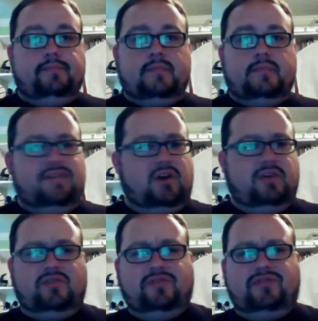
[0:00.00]
even though I
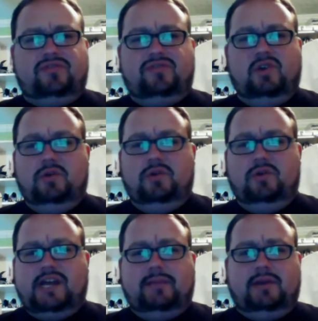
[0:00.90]
was sort of pseudo
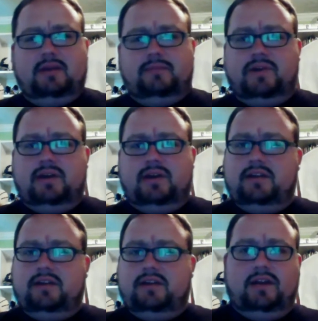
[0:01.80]
GMing, but we
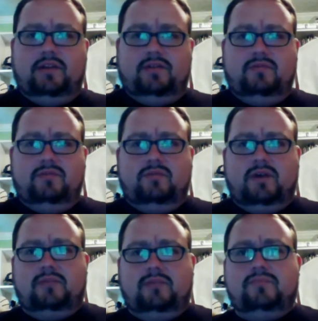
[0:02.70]
need
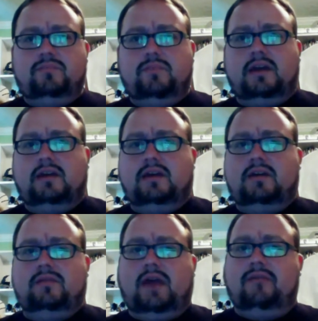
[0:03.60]
to
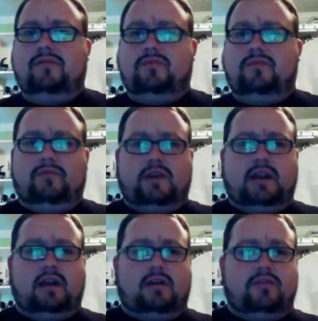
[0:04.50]
have 3 for
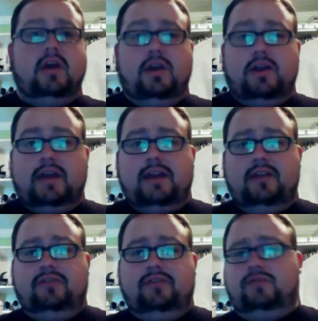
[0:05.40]
characters. You can
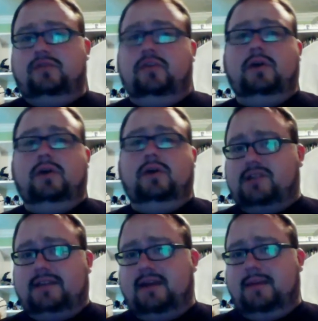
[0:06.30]
use this with 2. I just
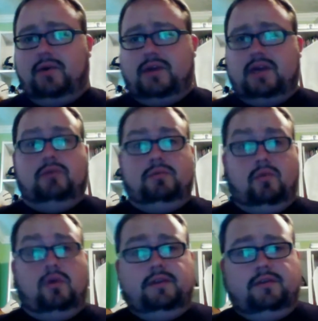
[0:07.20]
like demoing it with
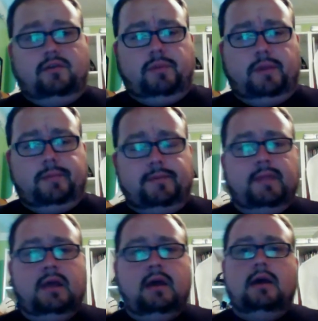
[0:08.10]
more than 2 people.
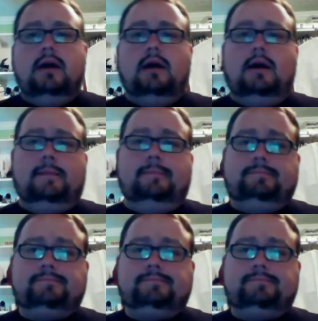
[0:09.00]
You